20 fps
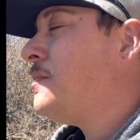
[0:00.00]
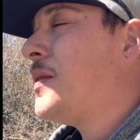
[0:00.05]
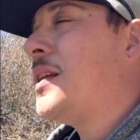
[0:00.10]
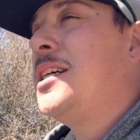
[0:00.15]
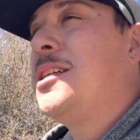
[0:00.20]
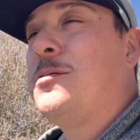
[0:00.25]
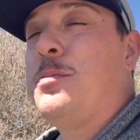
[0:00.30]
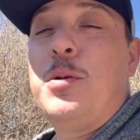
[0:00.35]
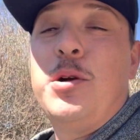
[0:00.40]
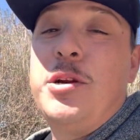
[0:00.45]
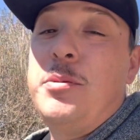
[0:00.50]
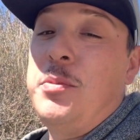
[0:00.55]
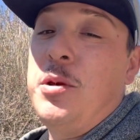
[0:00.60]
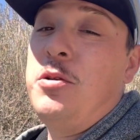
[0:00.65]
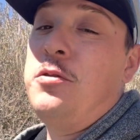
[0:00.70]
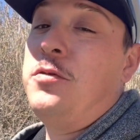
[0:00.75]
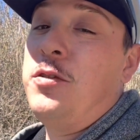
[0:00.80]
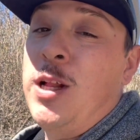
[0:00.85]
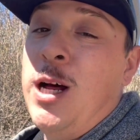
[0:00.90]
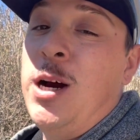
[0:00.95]
It's pretty
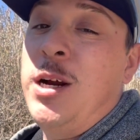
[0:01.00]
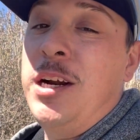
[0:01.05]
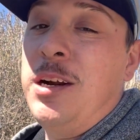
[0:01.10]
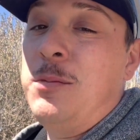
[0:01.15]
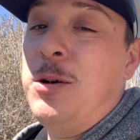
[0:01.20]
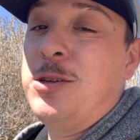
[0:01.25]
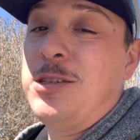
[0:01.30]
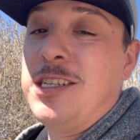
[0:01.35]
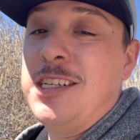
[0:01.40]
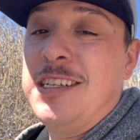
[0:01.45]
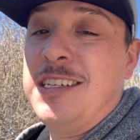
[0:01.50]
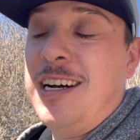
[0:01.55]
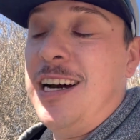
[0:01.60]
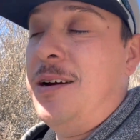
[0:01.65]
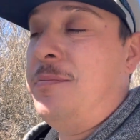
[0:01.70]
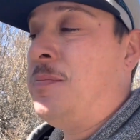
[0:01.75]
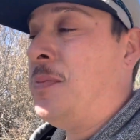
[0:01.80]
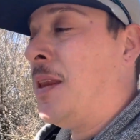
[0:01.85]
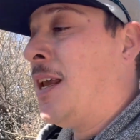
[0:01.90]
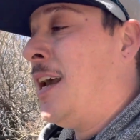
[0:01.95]
beautiful out here most of the time.